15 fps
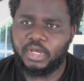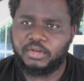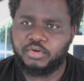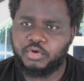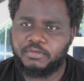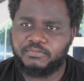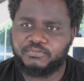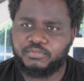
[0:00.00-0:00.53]
I
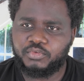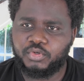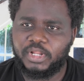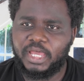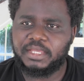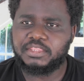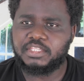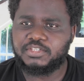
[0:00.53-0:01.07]
don't know if you
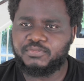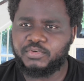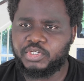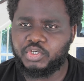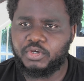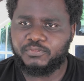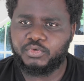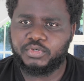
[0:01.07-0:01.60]
like this
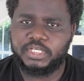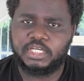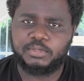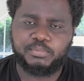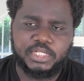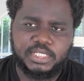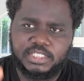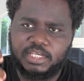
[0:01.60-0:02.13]
video. If you
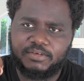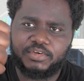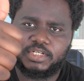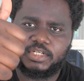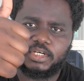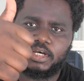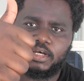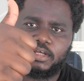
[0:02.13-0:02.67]
did, please give
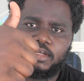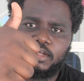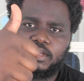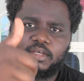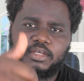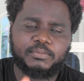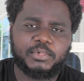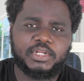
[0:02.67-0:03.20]
it a
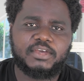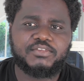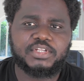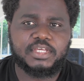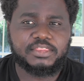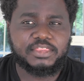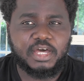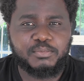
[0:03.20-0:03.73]

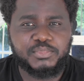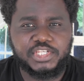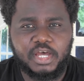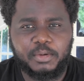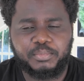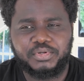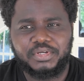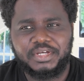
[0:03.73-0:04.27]
thumbs
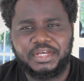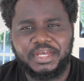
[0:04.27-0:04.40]
up.